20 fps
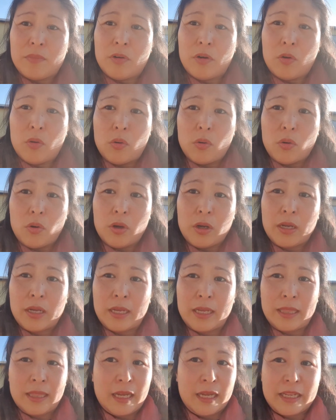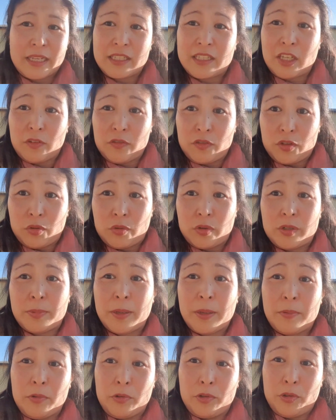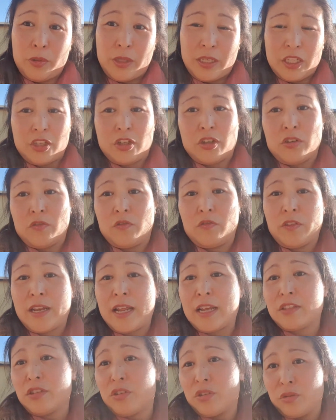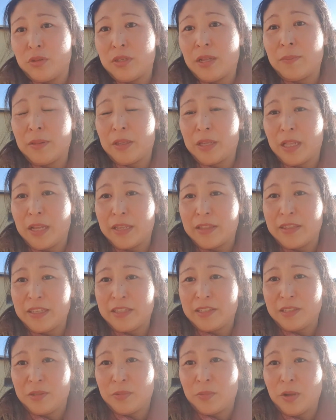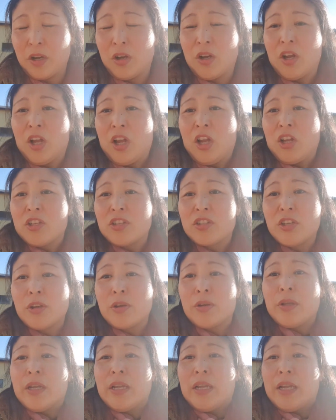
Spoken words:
or like self-storage people who do the internal fit out to do something like this as well. So